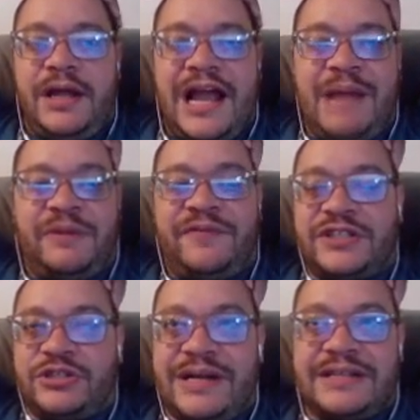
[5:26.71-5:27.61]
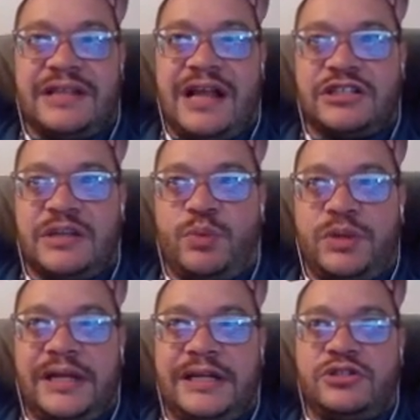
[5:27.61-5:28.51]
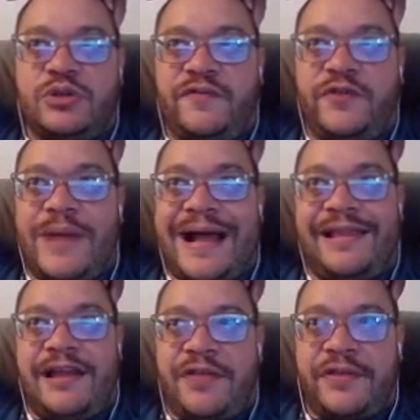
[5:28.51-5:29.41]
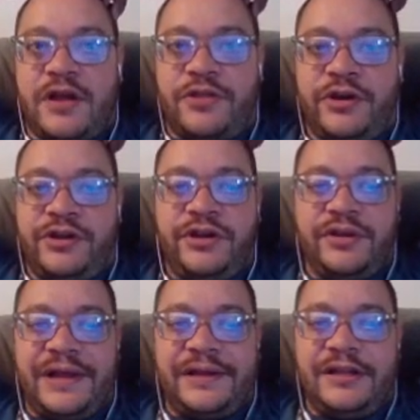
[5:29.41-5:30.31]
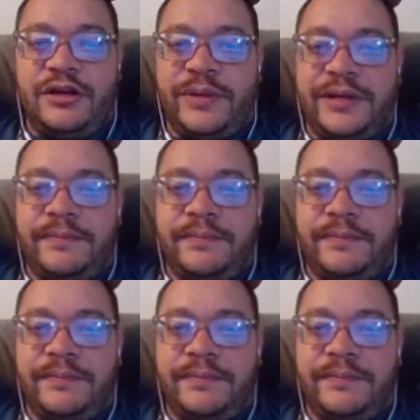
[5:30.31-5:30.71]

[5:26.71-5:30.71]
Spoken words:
And Professor X locks up 1 lane, so if you Alioth another, you're likely to win.